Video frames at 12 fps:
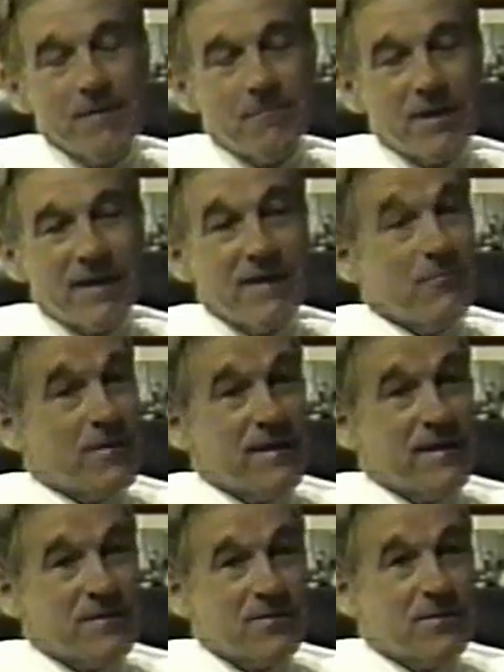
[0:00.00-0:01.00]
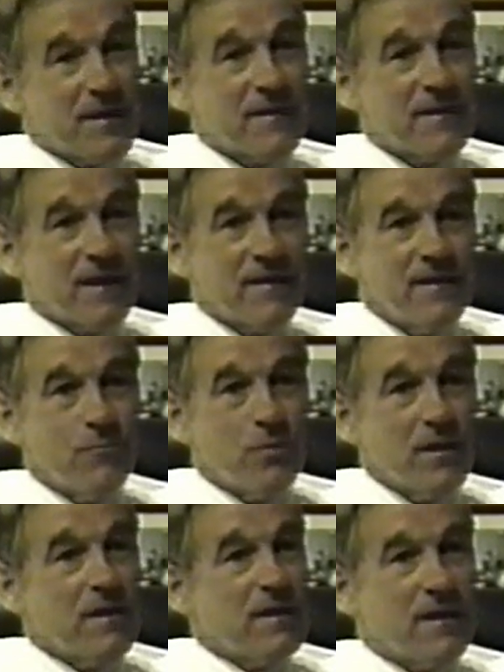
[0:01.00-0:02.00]
But anyway, it turned out that I did
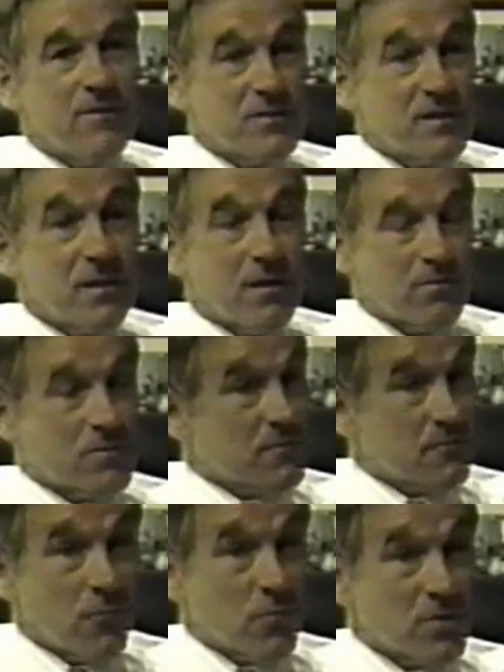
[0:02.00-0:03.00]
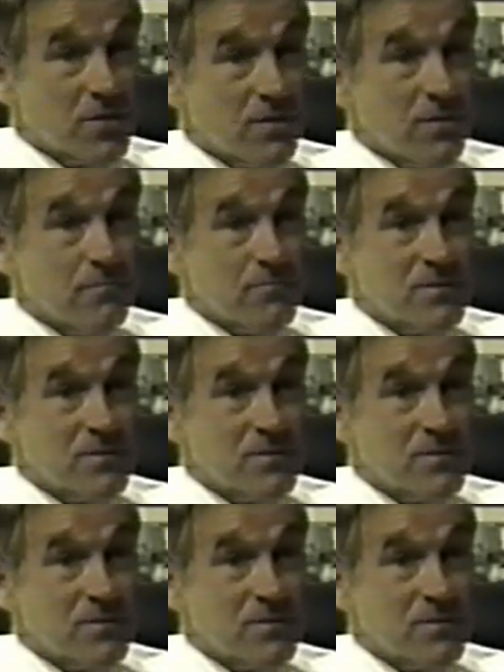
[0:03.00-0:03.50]
win, and I was in Congress for 4 terms.